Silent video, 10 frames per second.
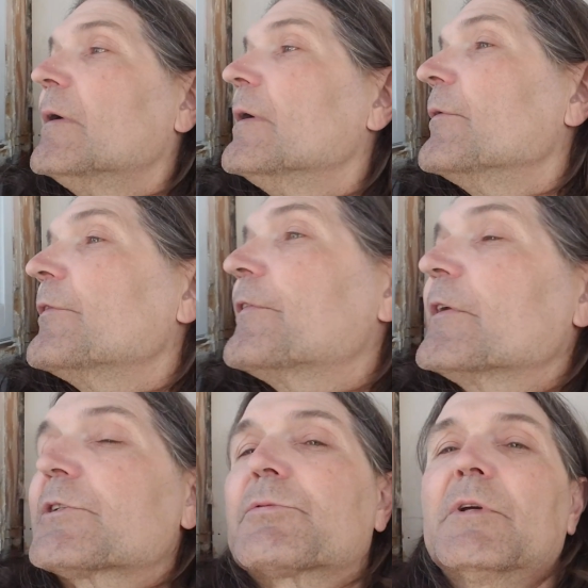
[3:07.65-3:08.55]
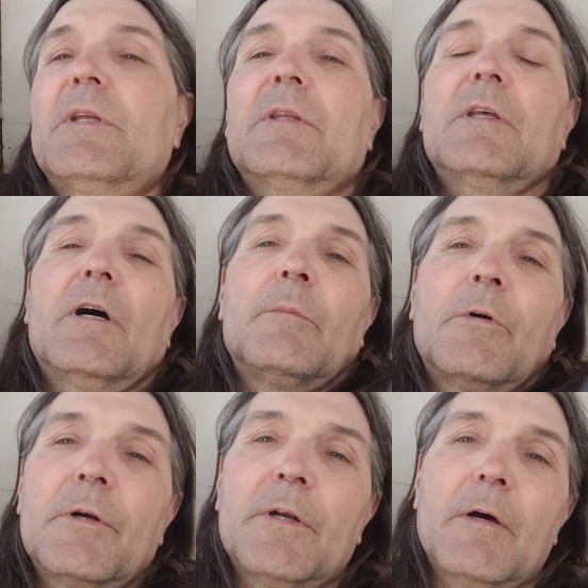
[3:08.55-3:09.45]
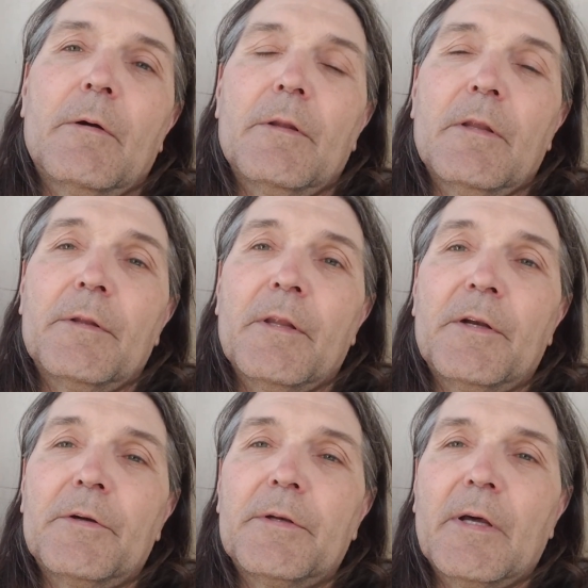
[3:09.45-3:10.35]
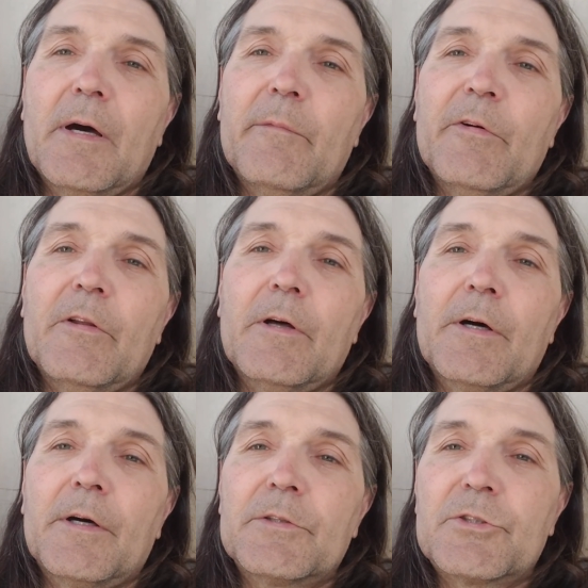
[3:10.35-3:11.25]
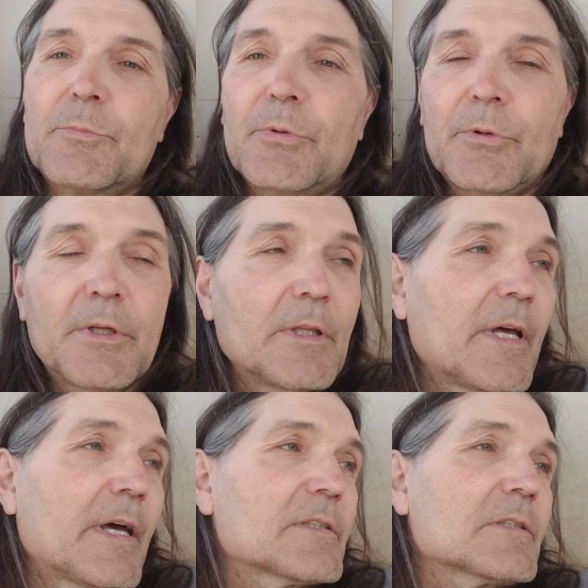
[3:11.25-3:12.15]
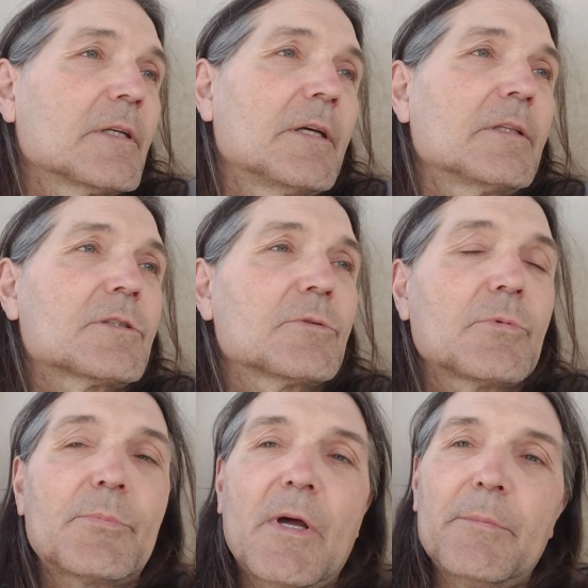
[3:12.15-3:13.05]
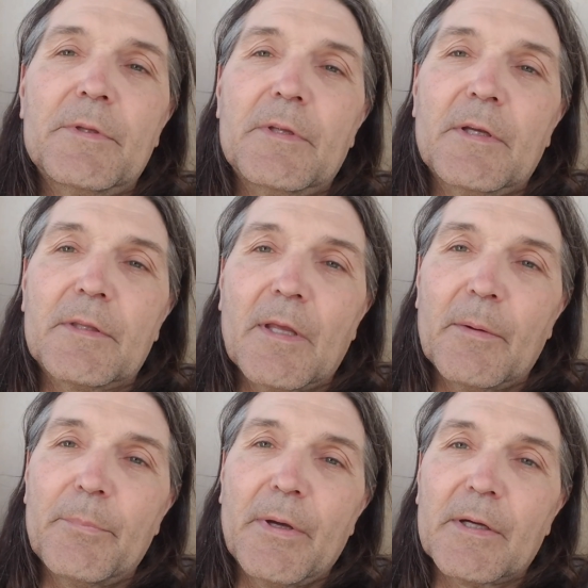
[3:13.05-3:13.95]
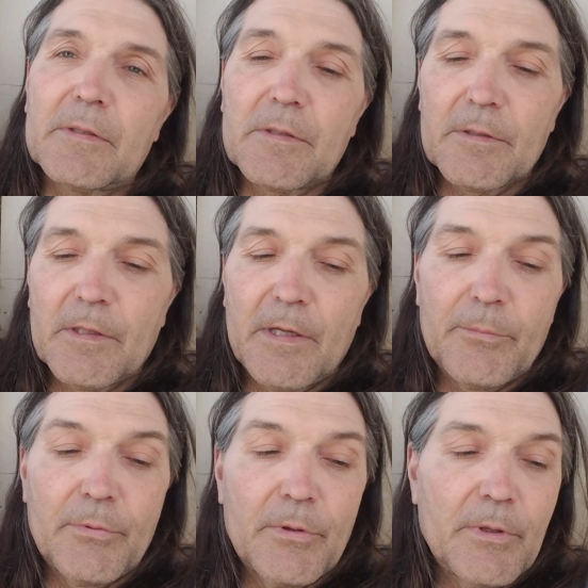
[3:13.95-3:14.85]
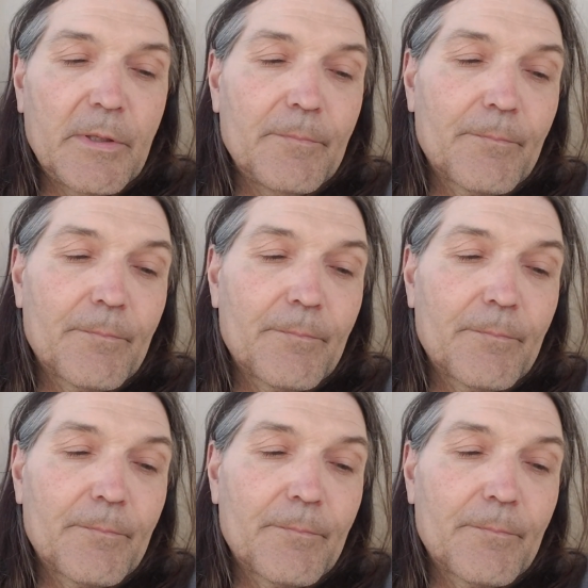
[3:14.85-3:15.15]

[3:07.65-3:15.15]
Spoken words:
We finished reading the Elmore Leonard novel, Djibouti, last night, so we'll probably take that back to the library.